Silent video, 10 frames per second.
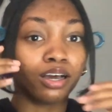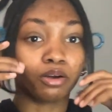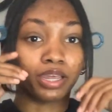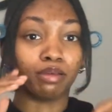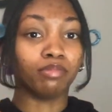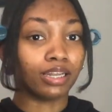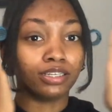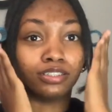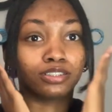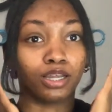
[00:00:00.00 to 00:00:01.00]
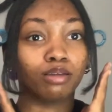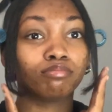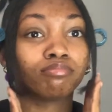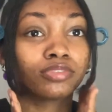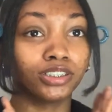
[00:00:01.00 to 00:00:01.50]
Okay, I'm, i need to stop
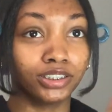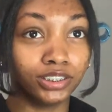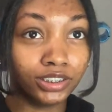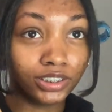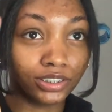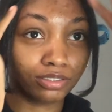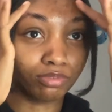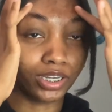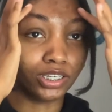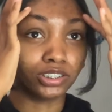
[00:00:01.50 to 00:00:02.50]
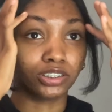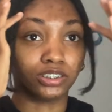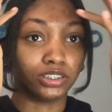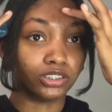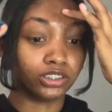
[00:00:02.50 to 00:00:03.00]
because this right here is
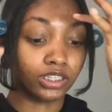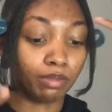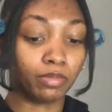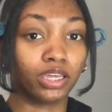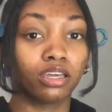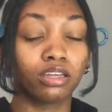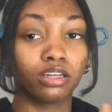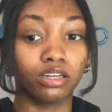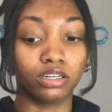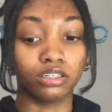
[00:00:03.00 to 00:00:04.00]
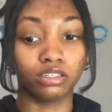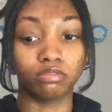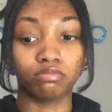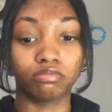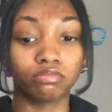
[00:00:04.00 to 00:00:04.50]
gonna irritate me. Um,